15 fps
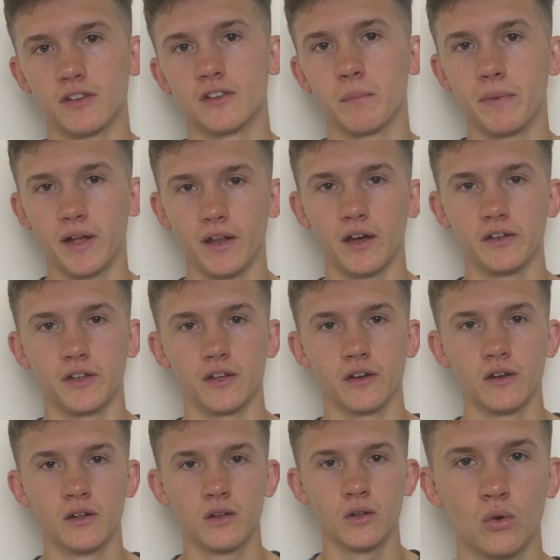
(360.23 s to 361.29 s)
is a bad idea.
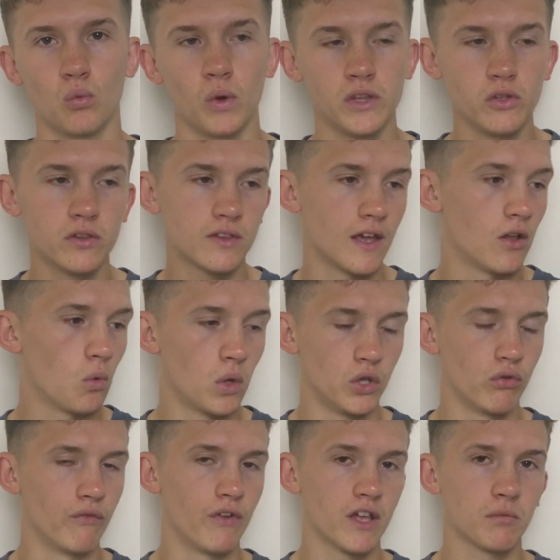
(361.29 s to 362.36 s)
When you sell when
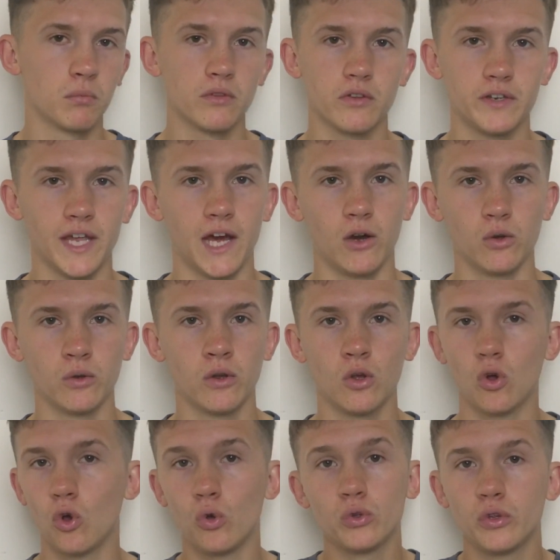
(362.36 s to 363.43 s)
your investments are down,
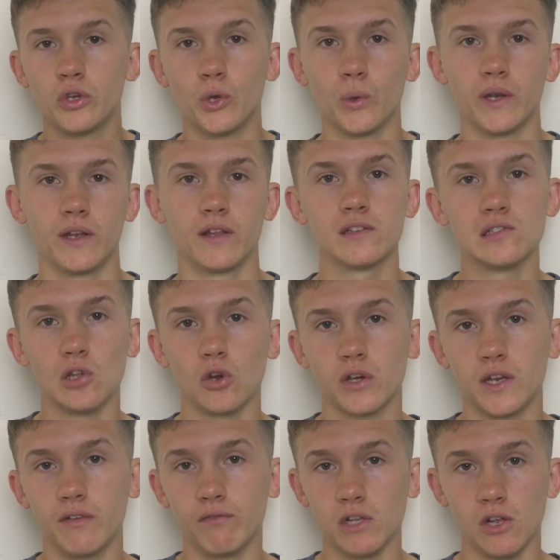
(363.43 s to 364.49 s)
all you're doing is
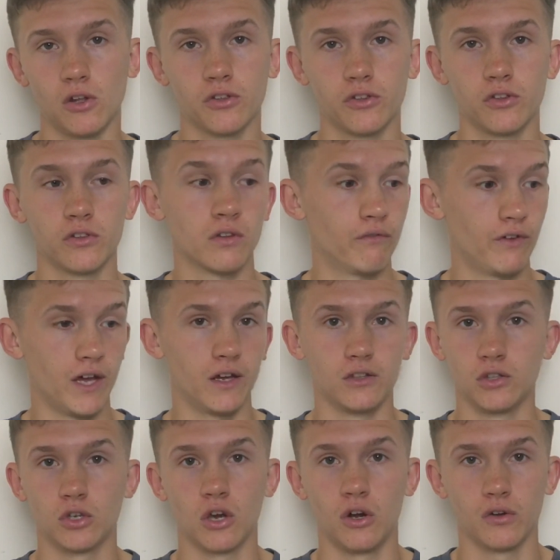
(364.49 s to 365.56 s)
locking in the losses that
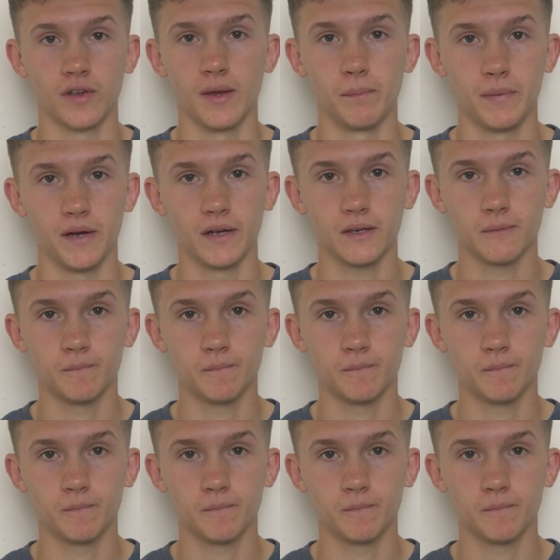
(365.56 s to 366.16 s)
you can't get back.